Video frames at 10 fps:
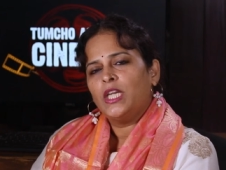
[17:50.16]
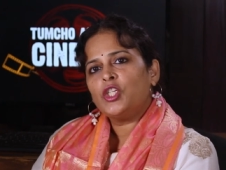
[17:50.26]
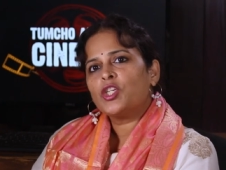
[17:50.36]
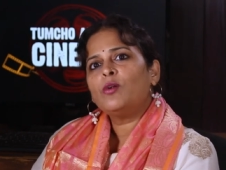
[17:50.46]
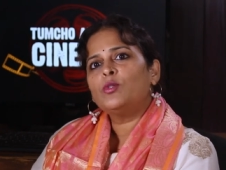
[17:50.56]

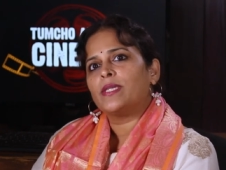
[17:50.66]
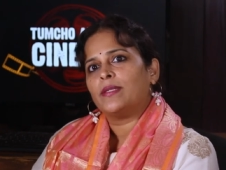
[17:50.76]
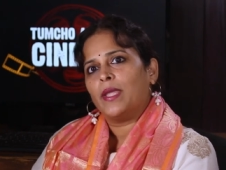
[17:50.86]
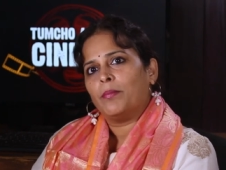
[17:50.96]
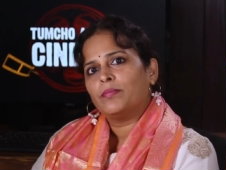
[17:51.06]
He shouts
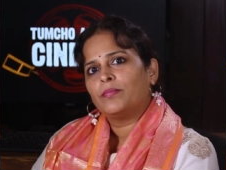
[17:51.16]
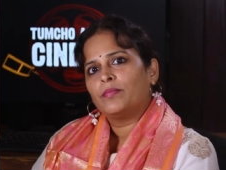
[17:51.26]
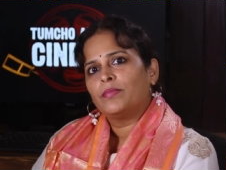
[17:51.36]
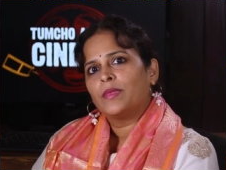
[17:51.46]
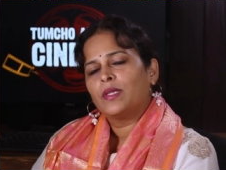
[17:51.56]
at them.
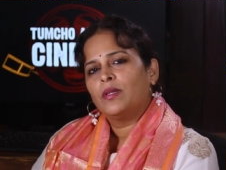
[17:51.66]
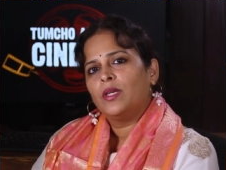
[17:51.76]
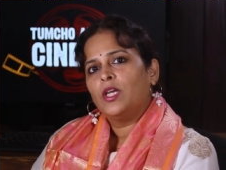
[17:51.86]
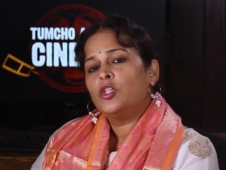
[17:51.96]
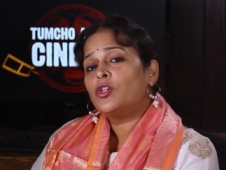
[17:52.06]

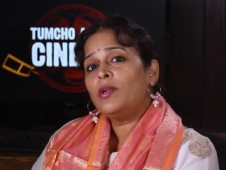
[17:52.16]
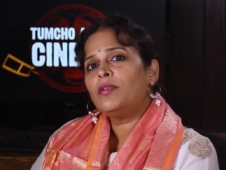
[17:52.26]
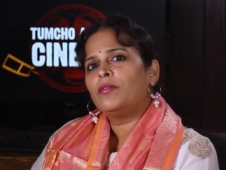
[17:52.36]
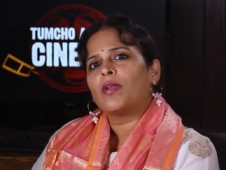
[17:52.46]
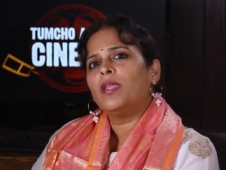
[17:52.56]

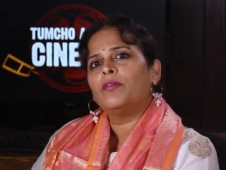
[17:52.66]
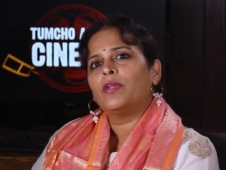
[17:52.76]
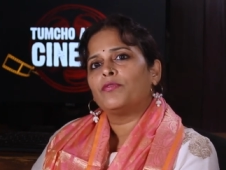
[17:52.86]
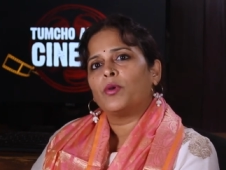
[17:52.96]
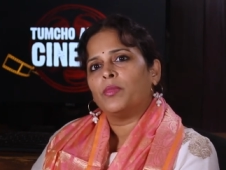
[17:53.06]
Children run
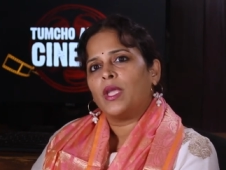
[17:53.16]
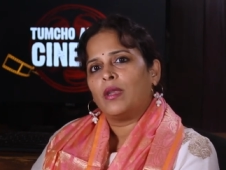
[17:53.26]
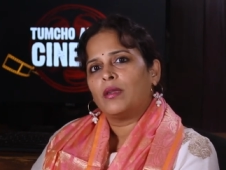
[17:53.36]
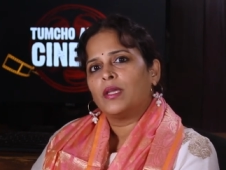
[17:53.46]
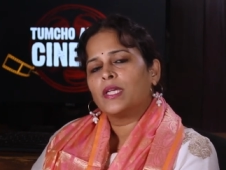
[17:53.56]
away from
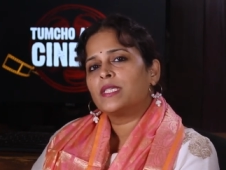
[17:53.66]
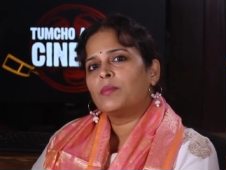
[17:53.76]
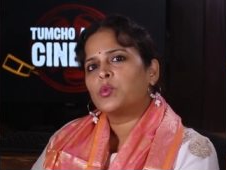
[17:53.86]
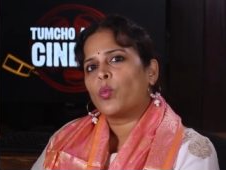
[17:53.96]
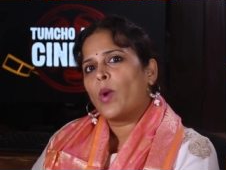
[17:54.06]
there,
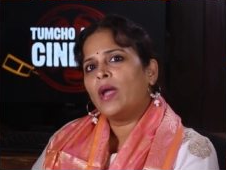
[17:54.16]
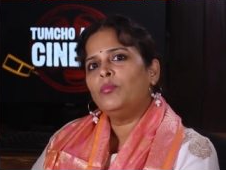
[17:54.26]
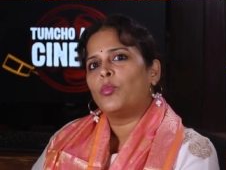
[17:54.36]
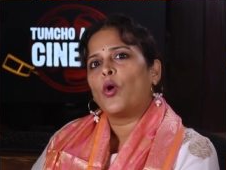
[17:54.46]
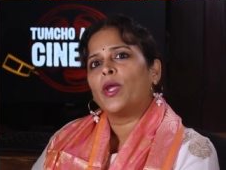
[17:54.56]
except
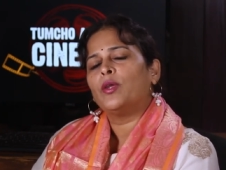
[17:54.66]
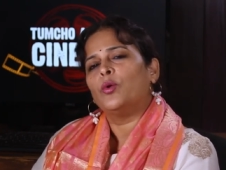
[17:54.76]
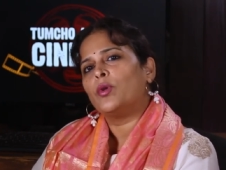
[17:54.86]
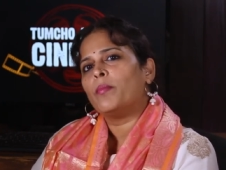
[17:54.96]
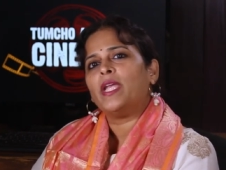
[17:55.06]
one boy
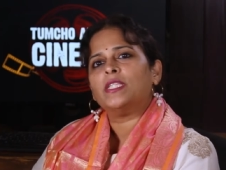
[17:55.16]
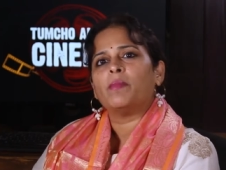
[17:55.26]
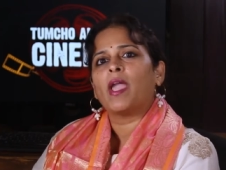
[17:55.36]
who remains